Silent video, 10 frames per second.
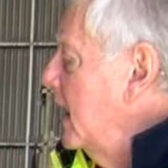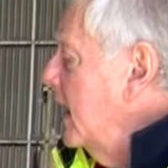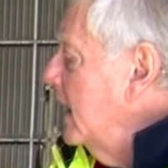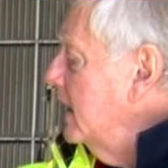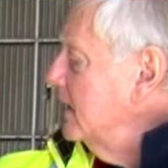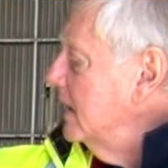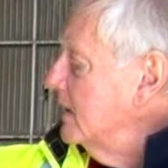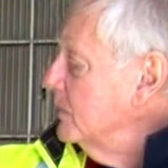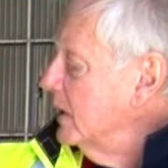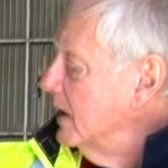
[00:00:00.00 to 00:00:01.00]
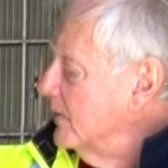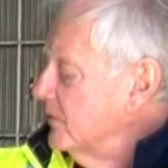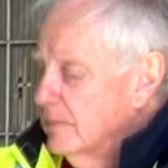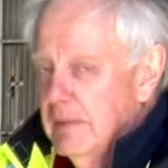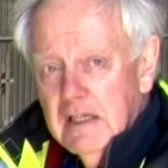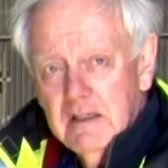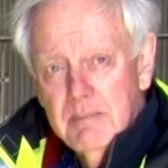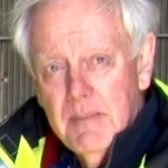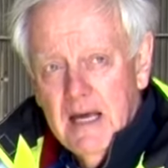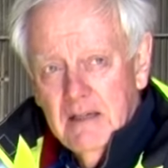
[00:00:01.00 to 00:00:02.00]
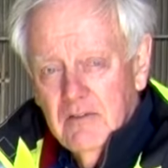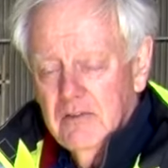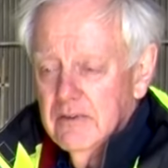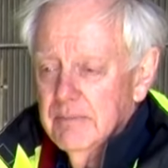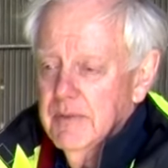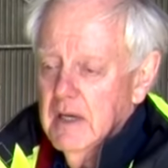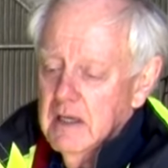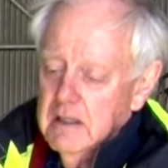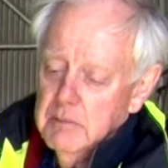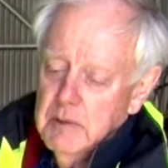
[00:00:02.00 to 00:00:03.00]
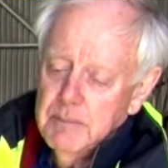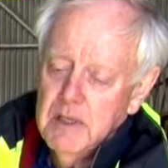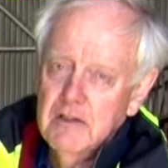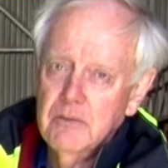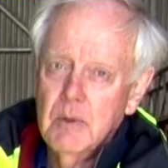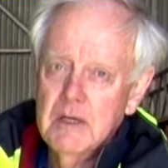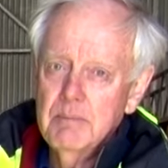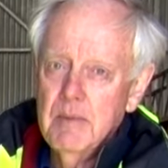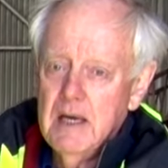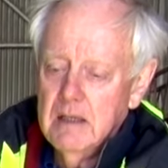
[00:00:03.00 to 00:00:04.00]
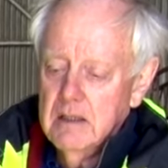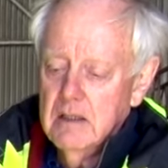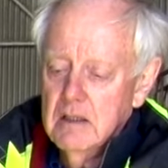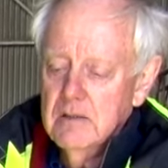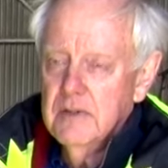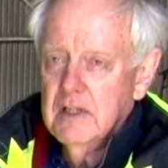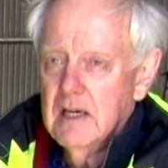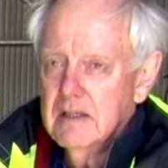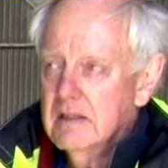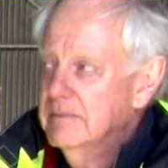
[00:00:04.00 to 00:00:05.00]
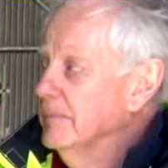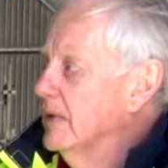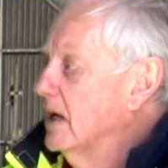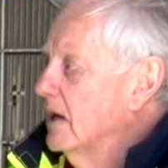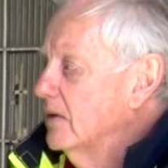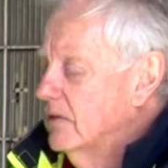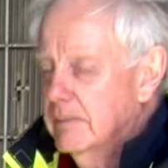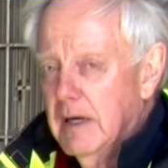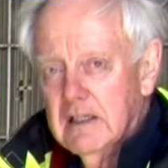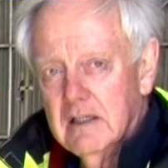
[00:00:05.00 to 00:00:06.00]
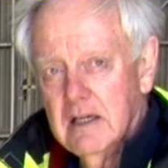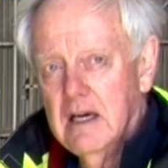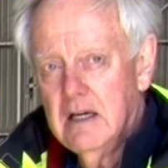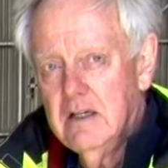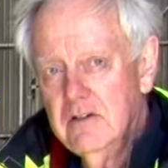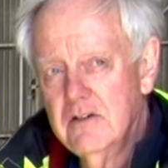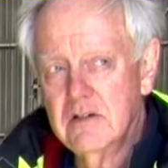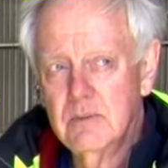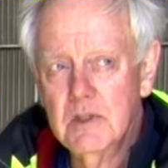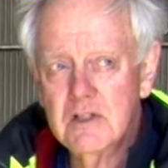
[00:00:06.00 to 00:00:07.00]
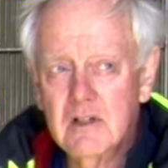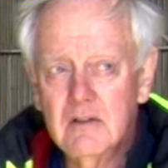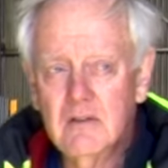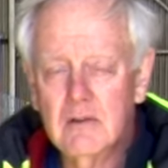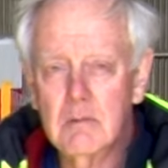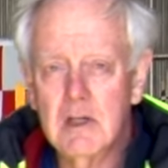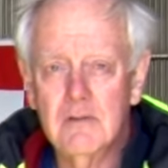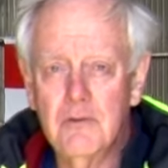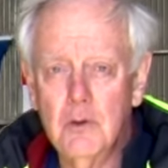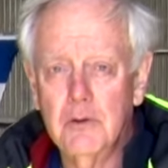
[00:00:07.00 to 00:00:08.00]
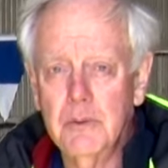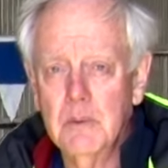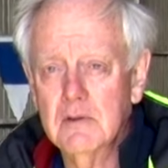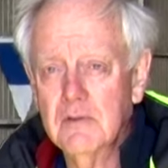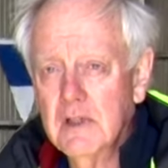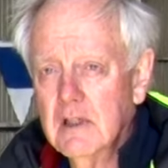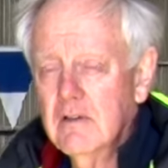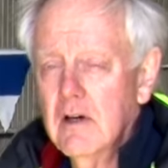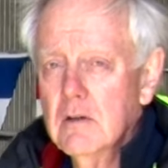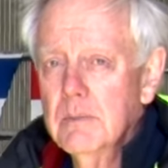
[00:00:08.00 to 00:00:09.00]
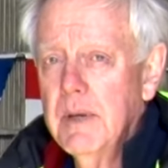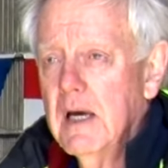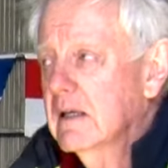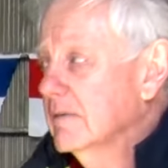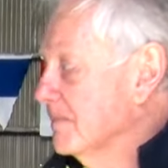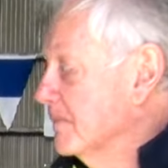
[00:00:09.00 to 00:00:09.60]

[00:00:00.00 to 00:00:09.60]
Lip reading: and then we have to make the mats, and then we place one mat over the other to make the cage, which is the reinforcement for the total pad.